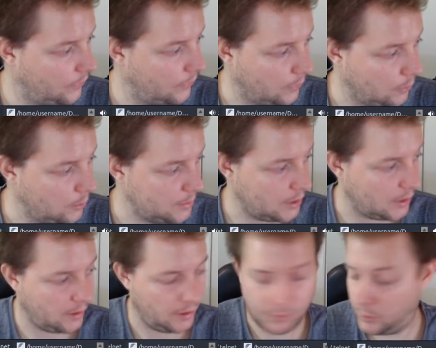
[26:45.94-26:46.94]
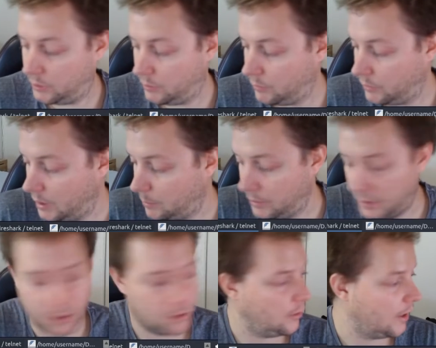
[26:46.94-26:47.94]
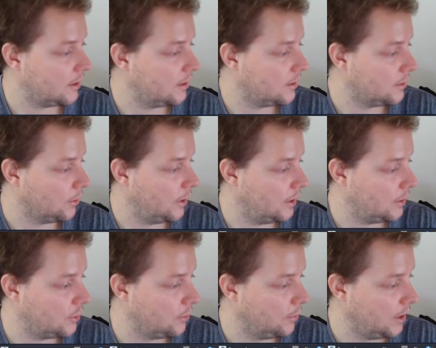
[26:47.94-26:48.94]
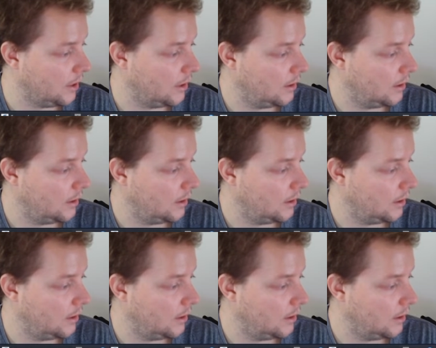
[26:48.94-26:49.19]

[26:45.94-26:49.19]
Oops, I think I've got the number incorrect. Sorry, it should be